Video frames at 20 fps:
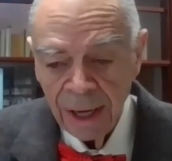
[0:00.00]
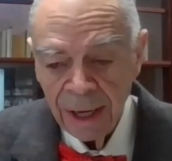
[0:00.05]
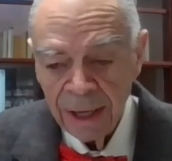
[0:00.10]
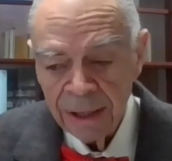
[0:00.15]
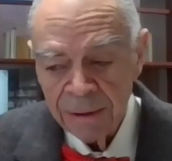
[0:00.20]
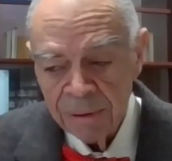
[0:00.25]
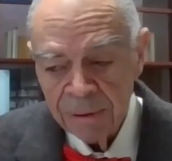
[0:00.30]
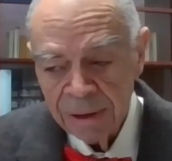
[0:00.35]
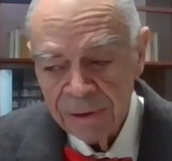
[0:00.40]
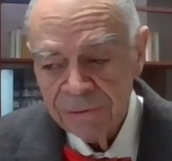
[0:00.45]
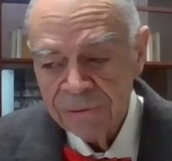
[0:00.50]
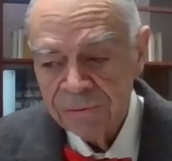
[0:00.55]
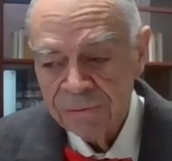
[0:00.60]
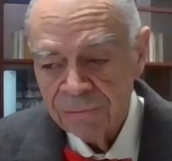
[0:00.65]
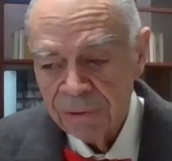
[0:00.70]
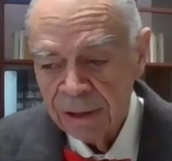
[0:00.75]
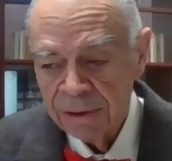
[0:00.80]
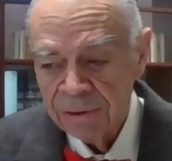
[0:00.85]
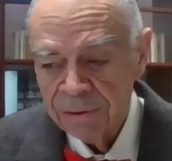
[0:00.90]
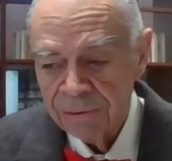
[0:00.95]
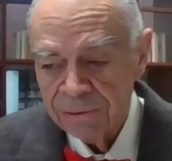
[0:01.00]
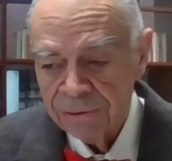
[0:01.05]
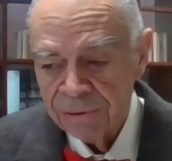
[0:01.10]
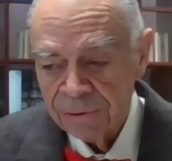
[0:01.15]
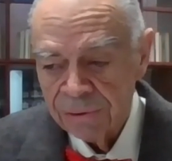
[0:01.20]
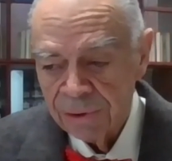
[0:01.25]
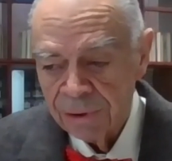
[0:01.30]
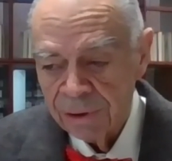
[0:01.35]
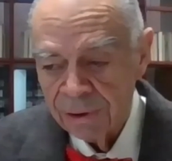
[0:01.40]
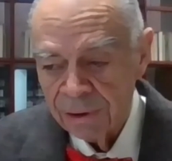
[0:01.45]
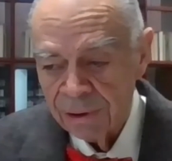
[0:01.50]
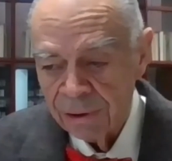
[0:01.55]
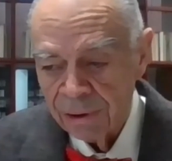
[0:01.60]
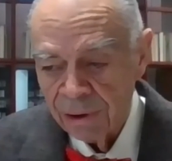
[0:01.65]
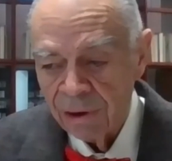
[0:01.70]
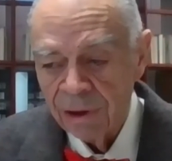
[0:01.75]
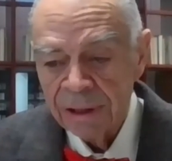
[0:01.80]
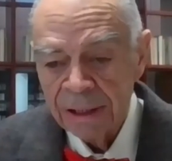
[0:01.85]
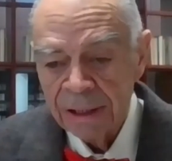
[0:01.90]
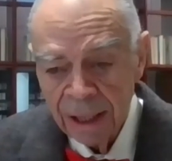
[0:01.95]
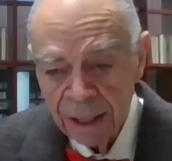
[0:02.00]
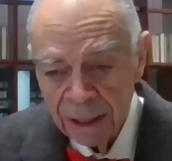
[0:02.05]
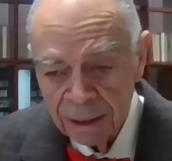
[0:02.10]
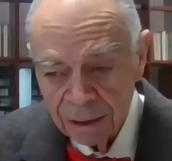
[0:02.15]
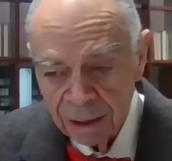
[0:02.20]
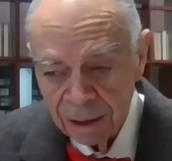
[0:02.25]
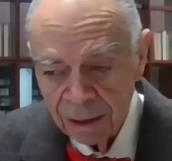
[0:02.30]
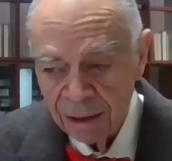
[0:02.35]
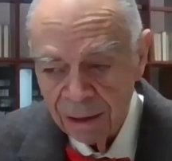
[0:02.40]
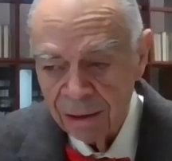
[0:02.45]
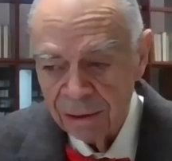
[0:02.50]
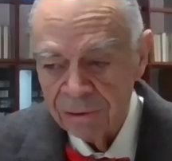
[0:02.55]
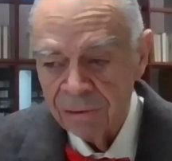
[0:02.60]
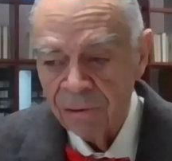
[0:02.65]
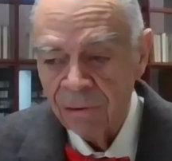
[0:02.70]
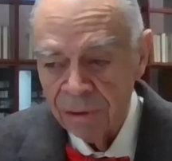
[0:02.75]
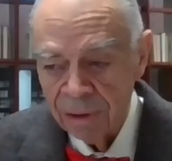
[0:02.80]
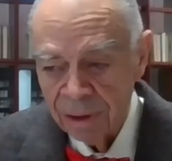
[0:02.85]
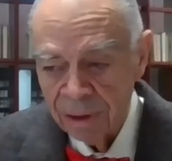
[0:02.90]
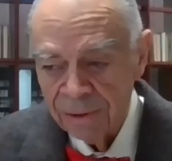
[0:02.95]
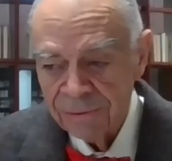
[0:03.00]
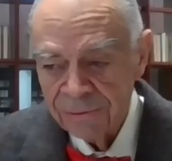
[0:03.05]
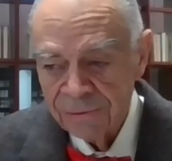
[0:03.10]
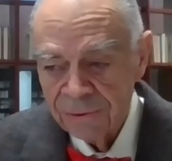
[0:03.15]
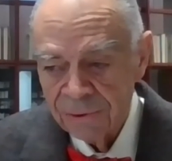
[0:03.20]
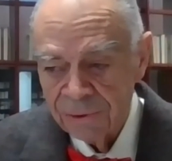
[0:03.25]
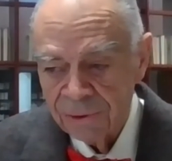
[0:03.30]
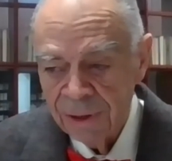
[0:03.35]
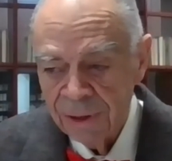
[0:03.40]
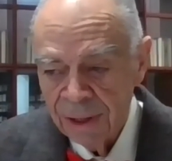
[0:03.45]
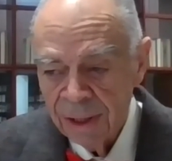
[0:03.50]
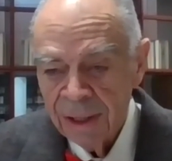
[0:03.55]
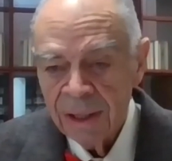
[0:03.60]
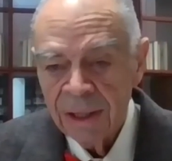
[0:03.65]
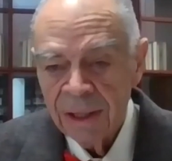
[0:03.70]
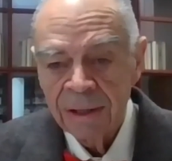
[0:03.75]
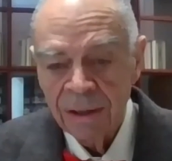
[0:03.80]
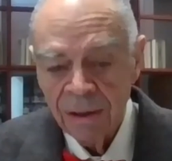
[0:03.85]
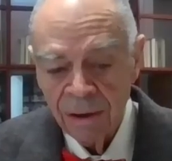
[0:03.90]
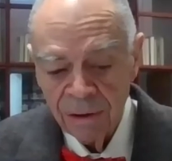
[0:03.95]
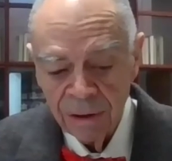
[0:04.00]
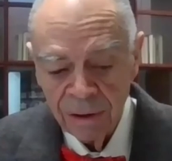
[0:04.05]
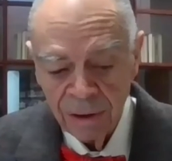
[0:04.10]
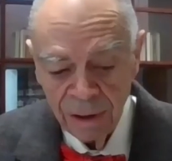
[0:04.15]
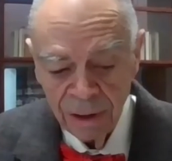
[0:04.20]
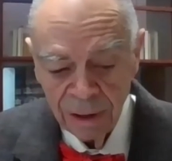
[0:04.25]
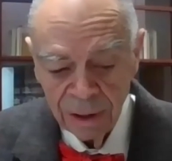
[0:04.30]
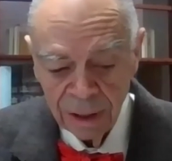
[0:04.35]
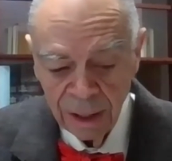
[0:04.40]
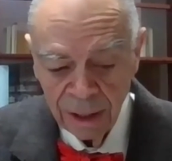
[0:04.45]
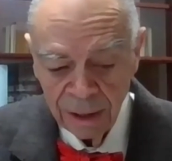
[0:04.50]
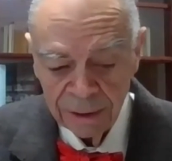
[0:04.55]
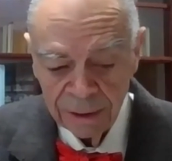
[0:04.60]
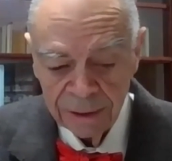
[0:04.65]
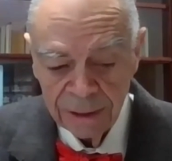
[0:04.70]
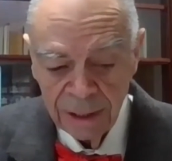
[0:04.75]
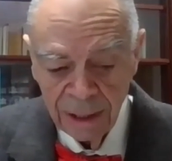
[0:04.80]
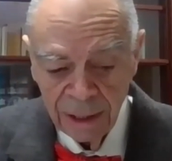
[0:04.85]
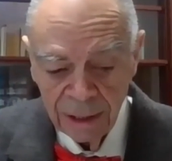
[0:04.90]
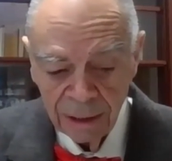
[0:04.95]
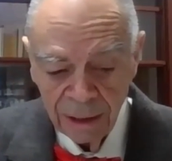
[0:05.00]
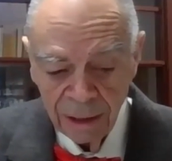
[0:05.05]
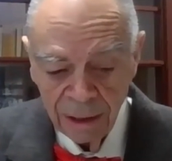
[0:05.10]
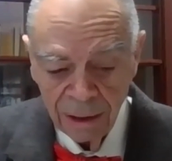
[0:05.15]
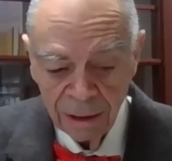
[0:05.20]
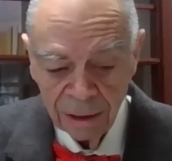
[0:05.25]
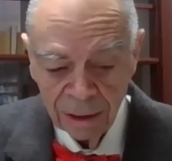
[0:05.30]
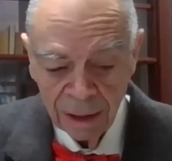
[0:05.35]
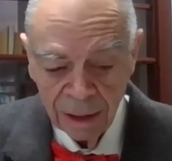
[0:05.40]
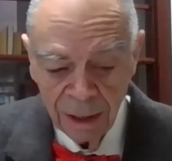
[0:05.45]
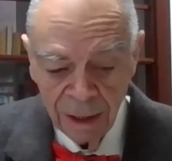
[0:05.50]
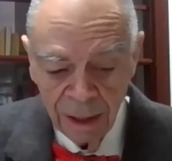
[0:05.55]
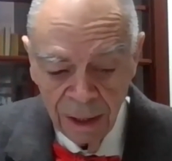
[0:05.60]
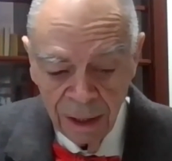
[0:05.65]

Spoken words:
And these records are cataloged or listed in our online catalog.